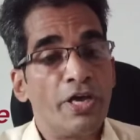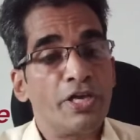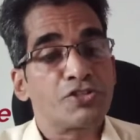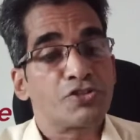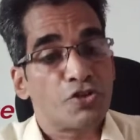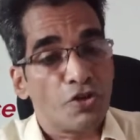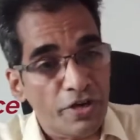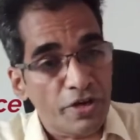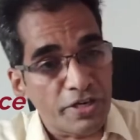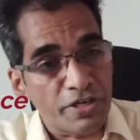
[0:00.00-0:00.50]

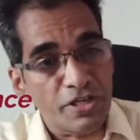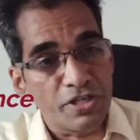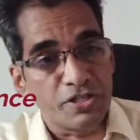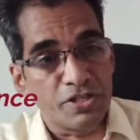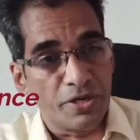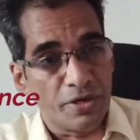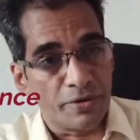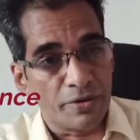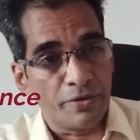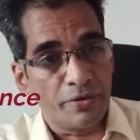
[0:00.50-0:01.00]
history
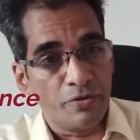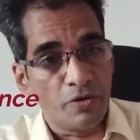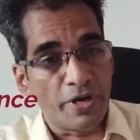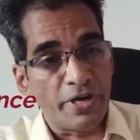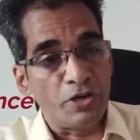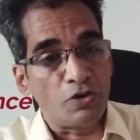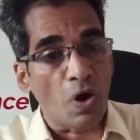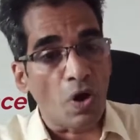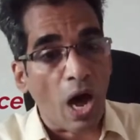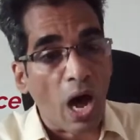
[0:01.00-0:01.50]
teacher. You're
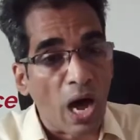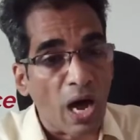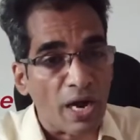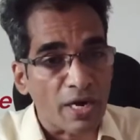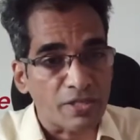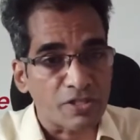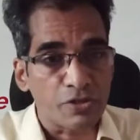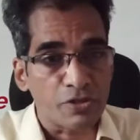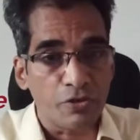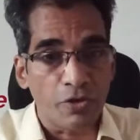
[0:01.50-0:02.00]
into
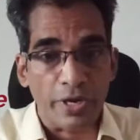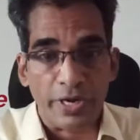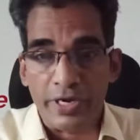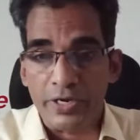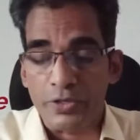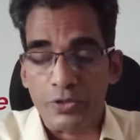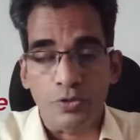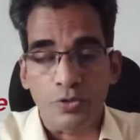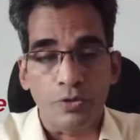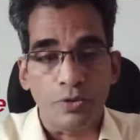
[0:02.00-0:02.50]
arts. You're
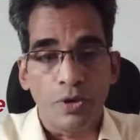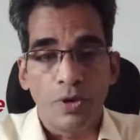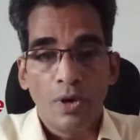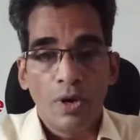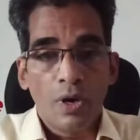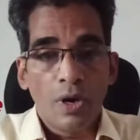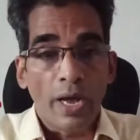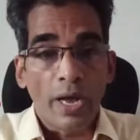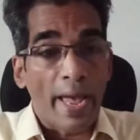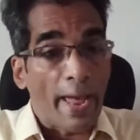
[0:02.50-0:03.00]
into
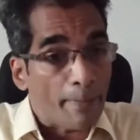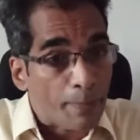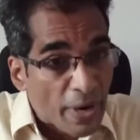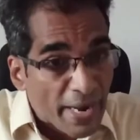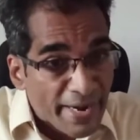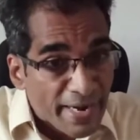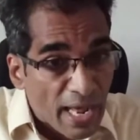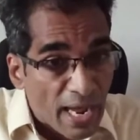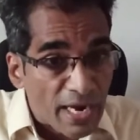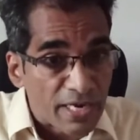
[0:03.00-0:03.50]

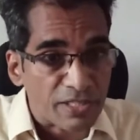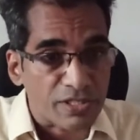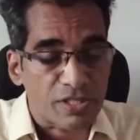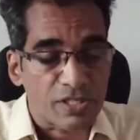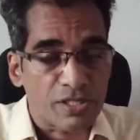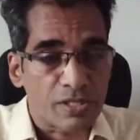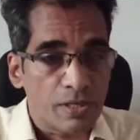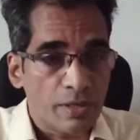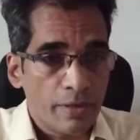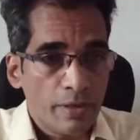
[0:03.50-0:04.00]
applied
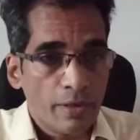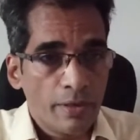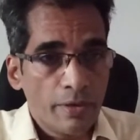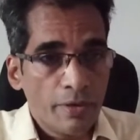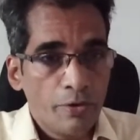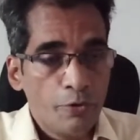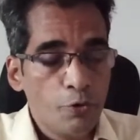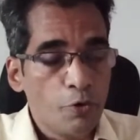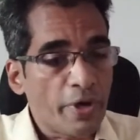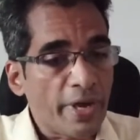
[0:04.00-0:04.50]
arts.
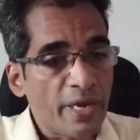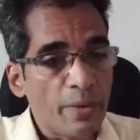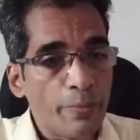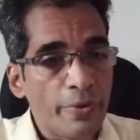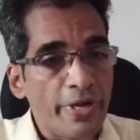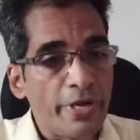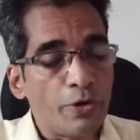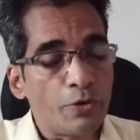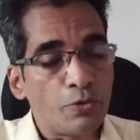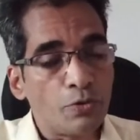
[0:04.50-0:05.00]
You can
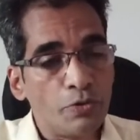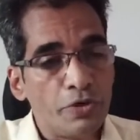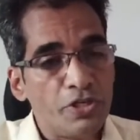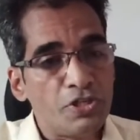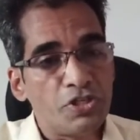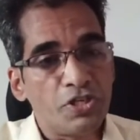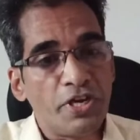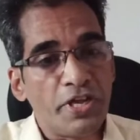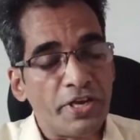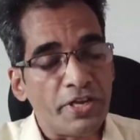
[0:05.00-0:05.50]
be into
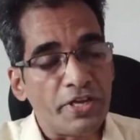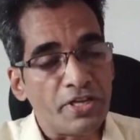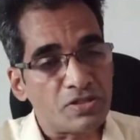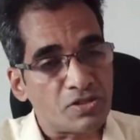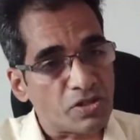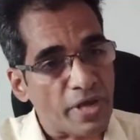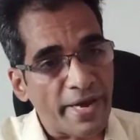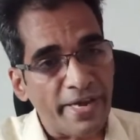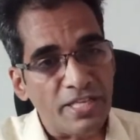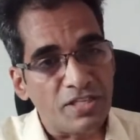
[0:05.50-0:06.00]
engineering,
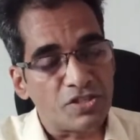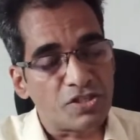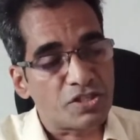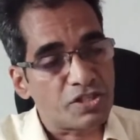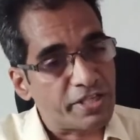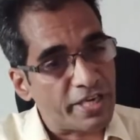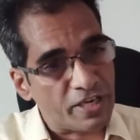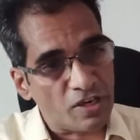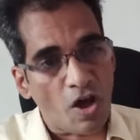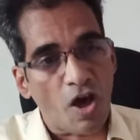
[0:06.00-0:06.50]
science,
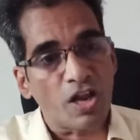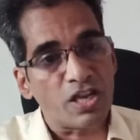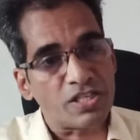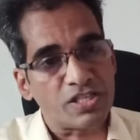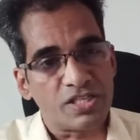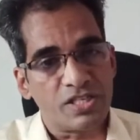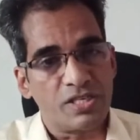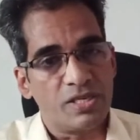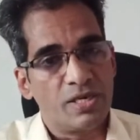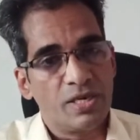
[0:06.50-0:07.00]

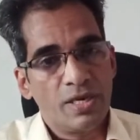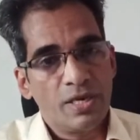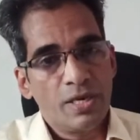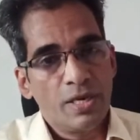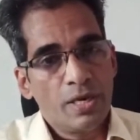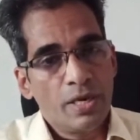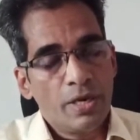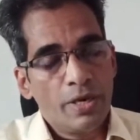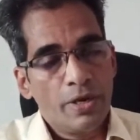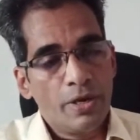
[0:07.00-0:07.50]
technology.
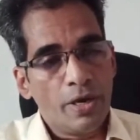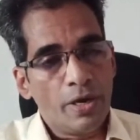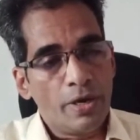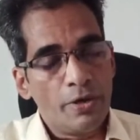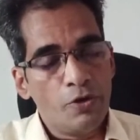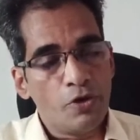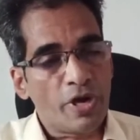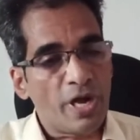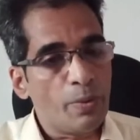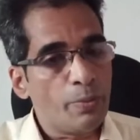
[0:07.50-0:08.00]

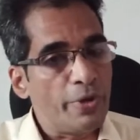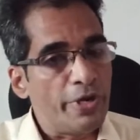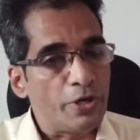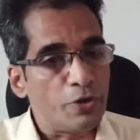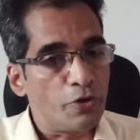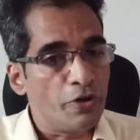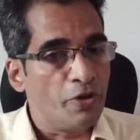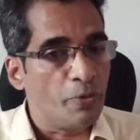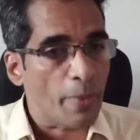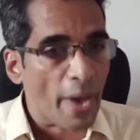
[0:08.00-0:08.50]
You can be
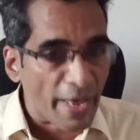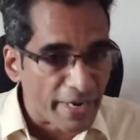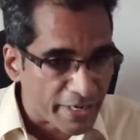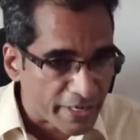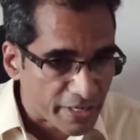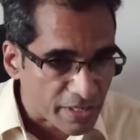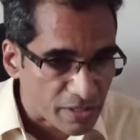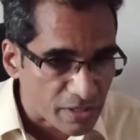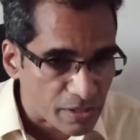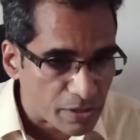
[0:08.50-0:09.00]
into
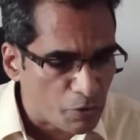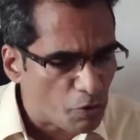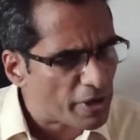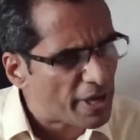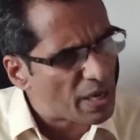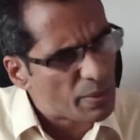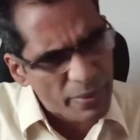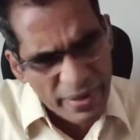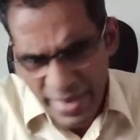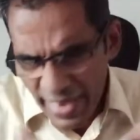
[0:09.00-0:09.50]
humanities. You
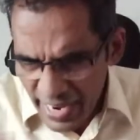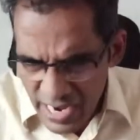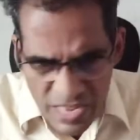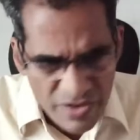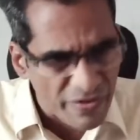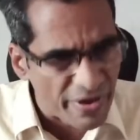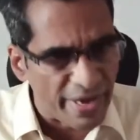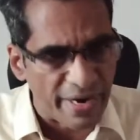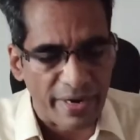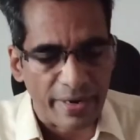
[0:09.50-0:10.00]
can be
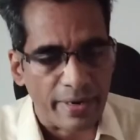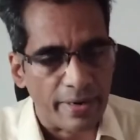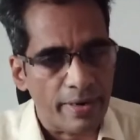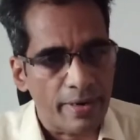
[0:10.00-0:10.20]
anywhere.